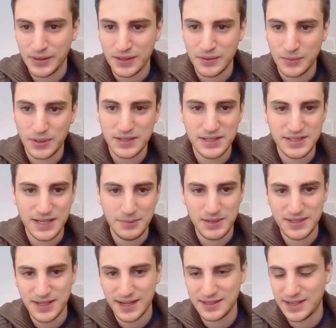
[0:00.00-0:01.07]
What does the
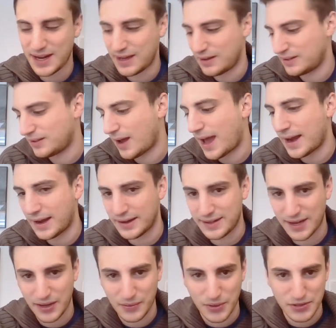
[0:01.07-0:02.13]
CBC get today? 9 out of
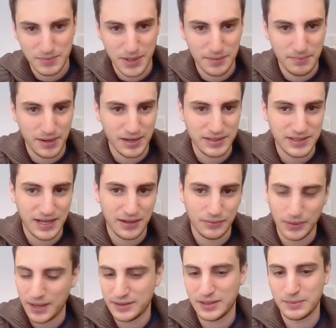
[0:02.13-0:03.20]
10, the Rosemary Barton scale.
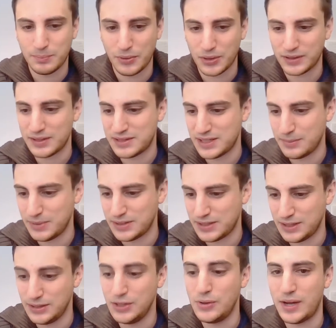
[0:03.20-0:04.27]
I have to port the
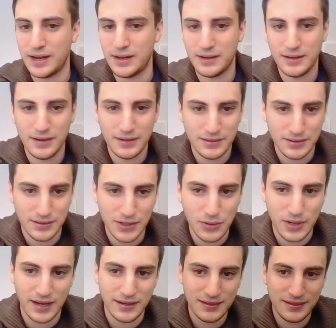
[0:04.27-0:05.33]
CBC. Nuke it.